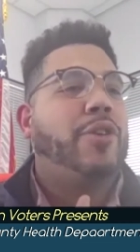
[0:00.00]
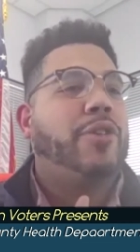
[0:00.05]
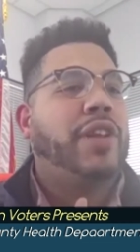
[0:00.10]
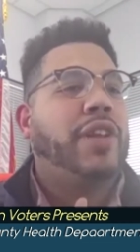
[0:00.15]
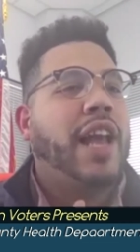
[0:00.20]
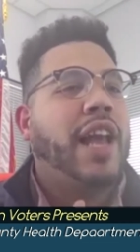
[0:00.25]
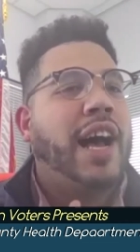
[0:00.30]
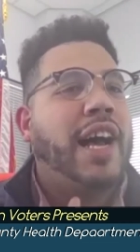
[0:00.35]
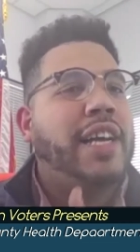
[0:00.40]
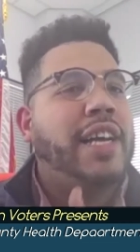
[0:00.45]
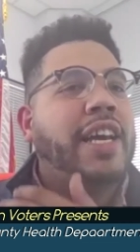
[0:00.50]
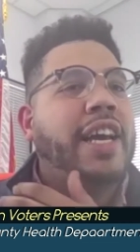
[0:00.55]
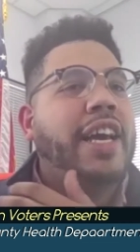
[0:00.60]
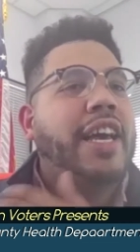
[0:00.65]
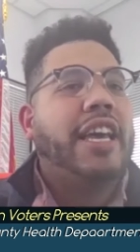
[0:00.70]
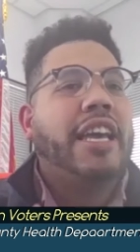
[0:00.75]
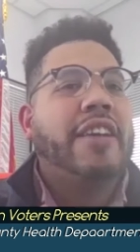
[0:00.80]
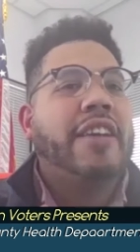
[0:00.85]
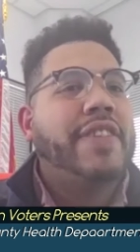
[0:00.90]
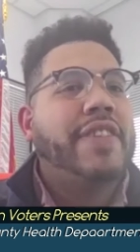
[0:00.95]
on the line,
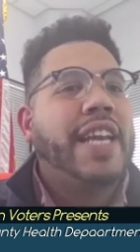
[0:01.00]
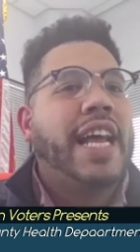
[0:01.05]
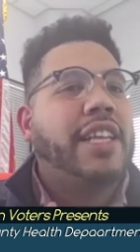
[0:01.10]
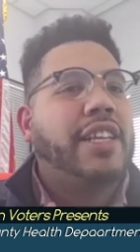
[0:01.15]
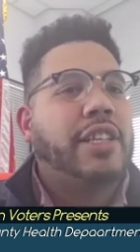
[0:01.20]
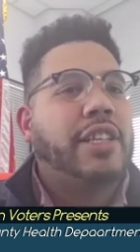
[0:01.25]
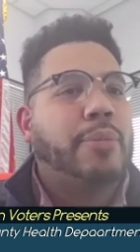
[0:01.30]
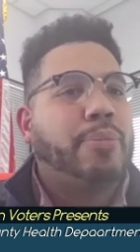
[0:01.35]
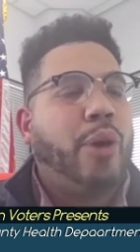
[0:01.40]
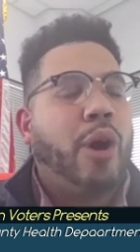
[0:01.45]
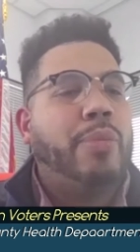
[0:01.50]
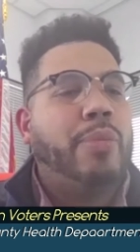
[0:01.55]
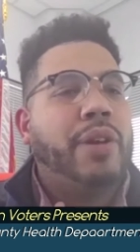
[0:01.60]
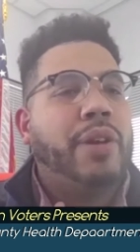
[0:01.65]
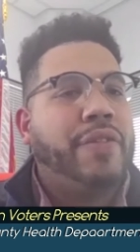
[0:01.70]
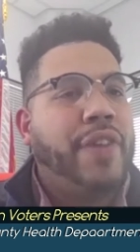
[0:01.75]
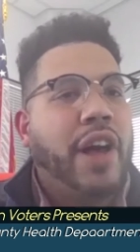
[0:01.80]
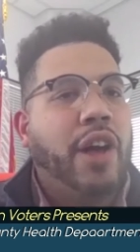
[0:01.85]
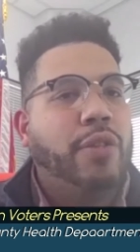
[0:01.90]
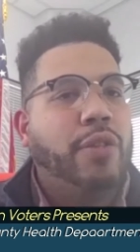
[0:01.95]
even at the
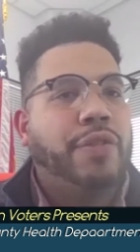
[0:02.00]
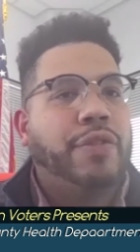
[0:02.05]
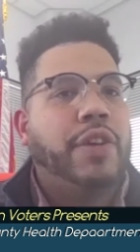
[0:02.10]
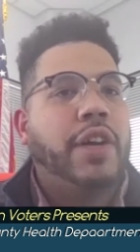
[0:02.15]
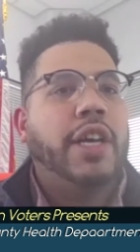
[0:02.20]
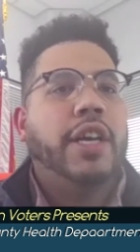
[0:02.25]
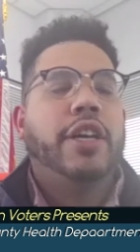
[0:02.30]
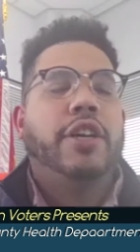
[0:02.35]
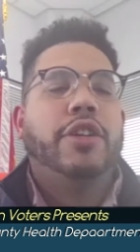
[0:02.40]
Department of Health.